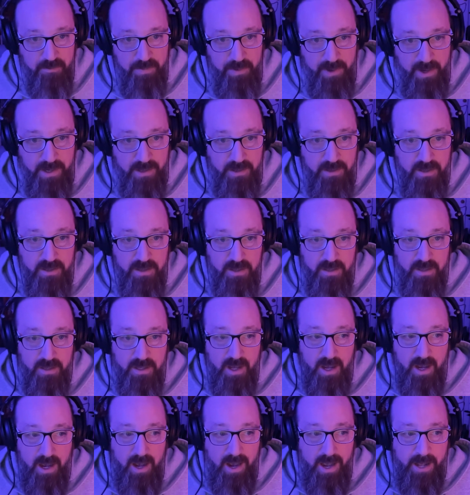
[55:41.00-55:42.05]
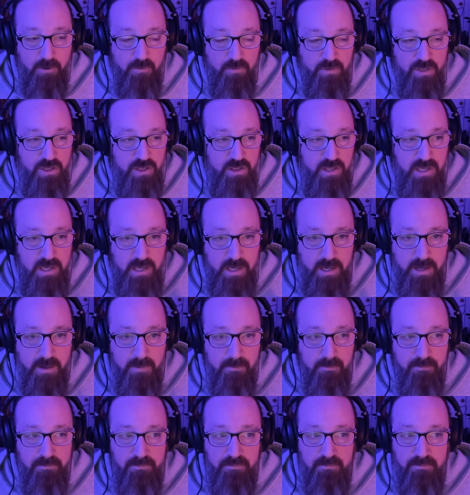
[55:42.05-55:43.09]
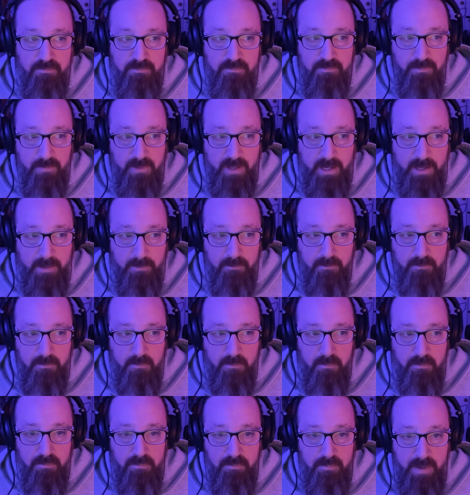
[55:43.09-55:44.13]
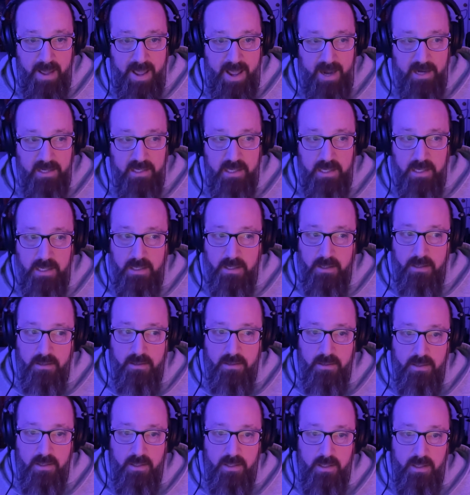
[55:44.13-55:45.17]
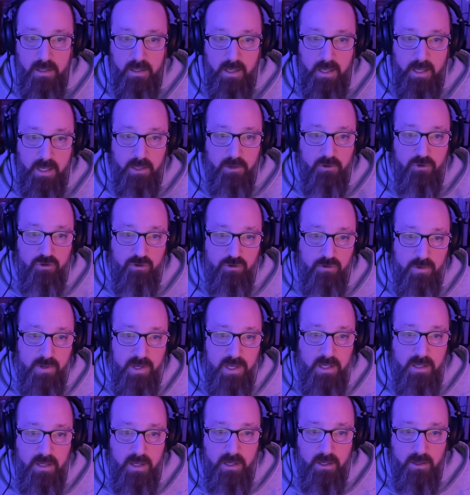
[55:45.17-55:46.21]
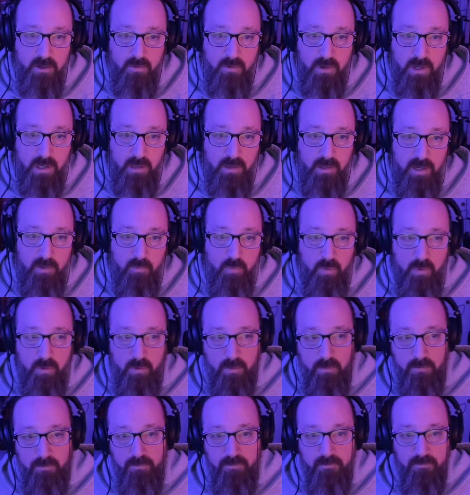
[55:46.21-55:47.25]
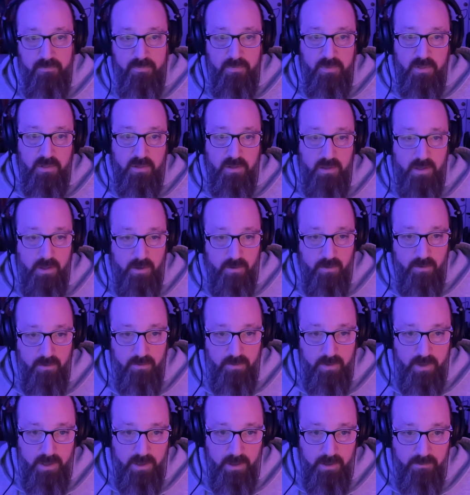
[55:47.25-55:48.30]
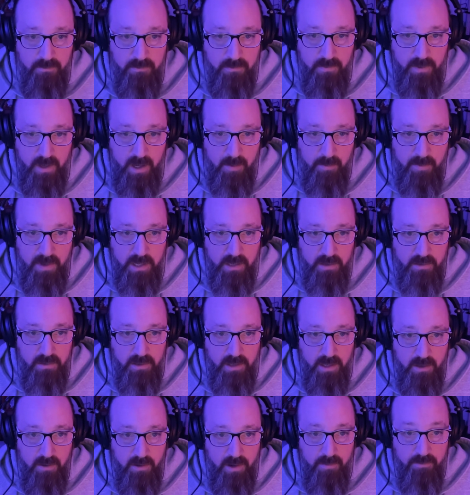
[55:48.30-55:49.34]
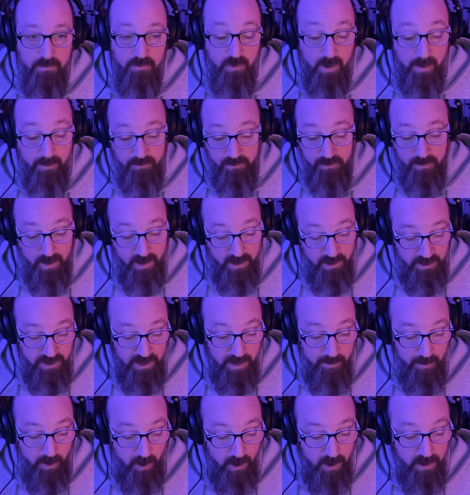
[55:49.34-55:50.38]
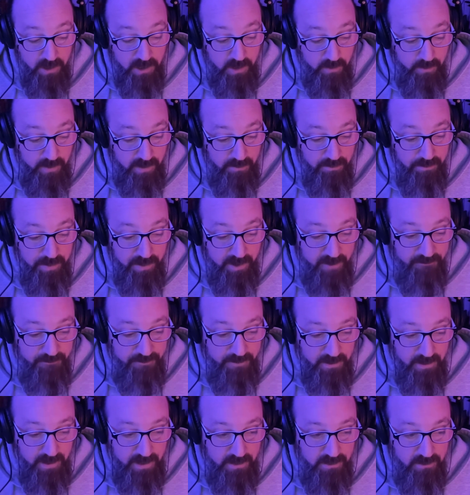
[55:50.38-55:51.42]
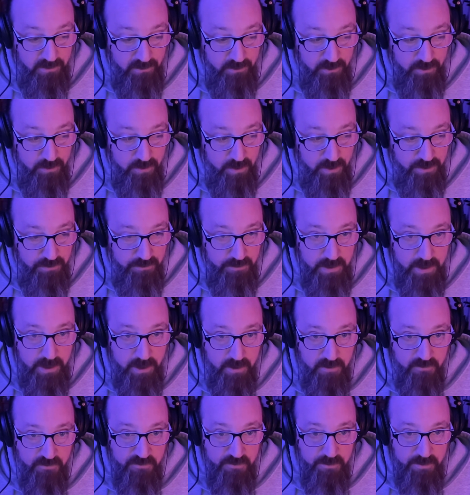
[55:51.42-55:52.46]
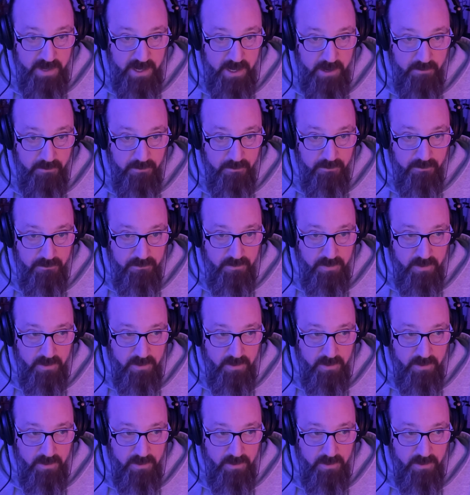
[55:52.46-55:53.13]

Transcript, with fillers: but I don't see him like backing into it and going like, well, you know, um, I'm going to, you know, I'm, I'm, I see him arguing, but I feel like two or three years from now,